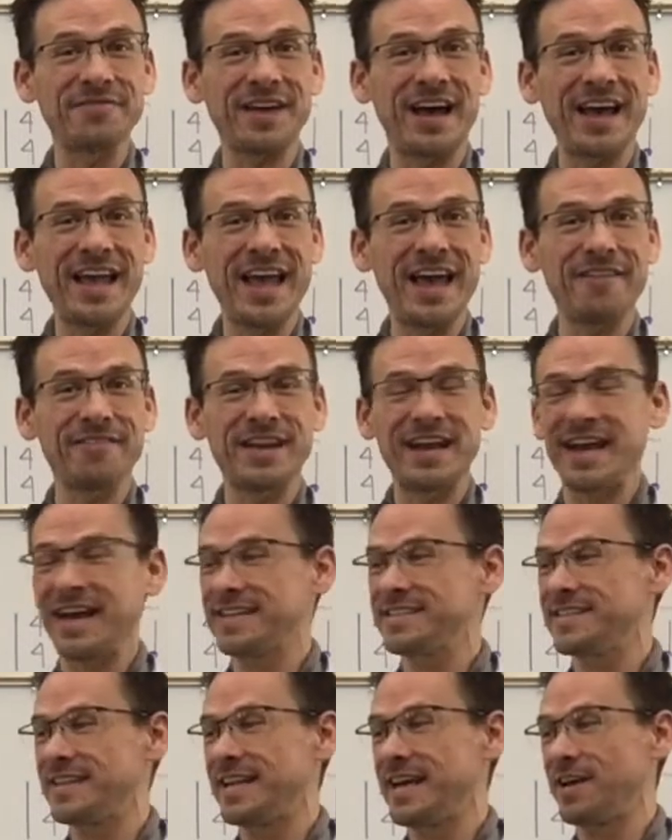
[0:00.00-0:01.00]
I have an
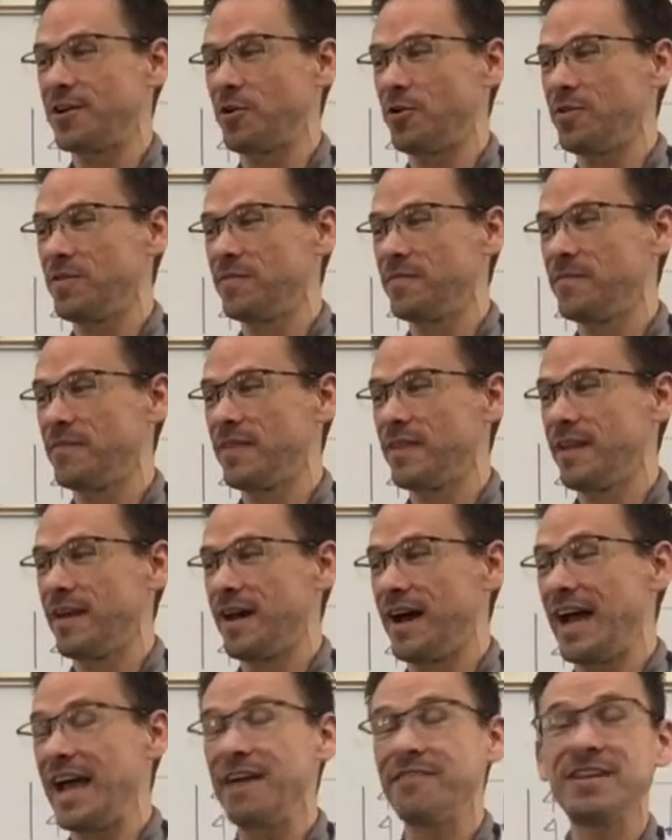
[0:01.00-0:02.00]
accidental,
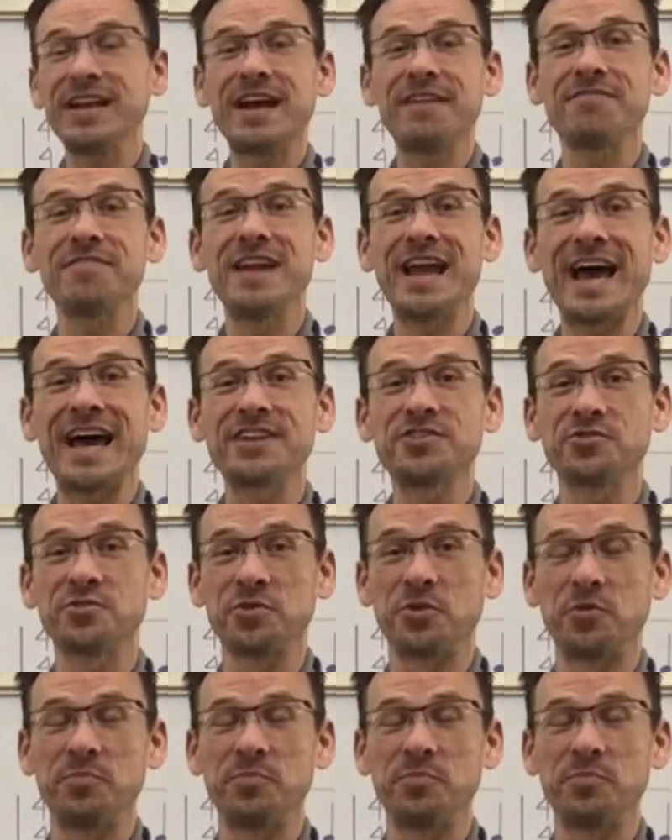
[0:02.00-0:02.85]
I have an F natural,